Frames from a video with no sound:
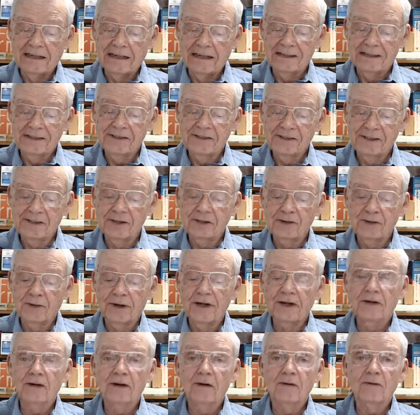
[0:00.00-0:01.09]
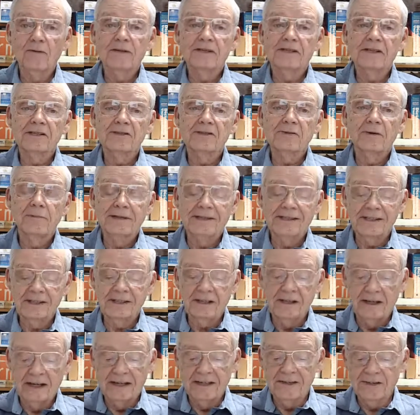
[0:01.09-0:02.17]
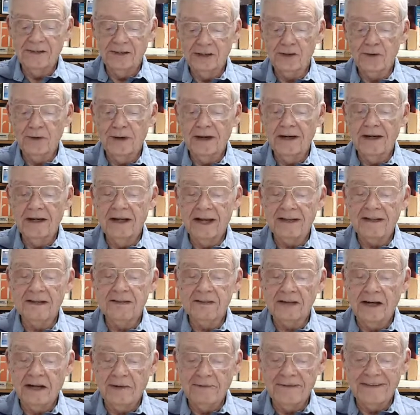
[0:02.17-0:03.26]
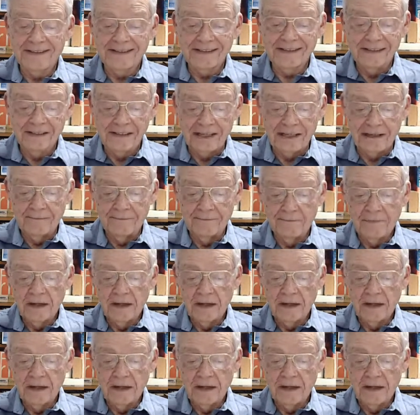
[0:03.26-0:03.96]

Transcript: are situated, or were situated, but still are situated at the top of the sea.